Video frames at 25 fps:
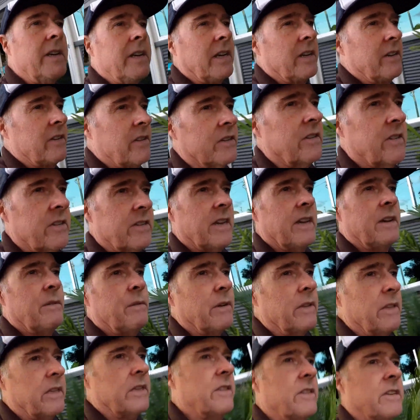You can just see
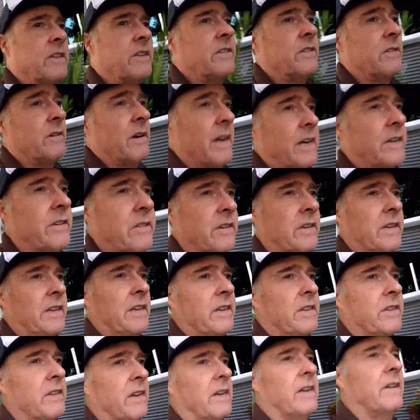what the situation
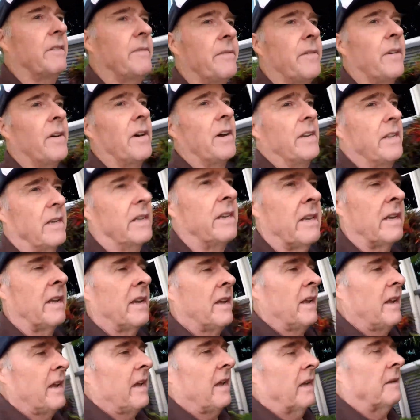is, I
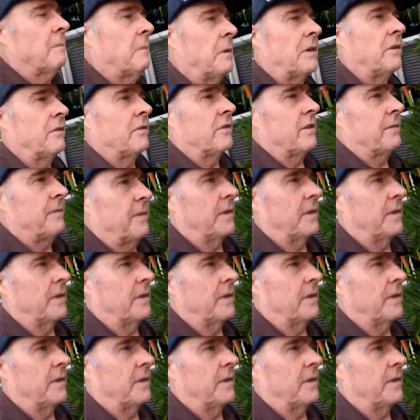find, because if you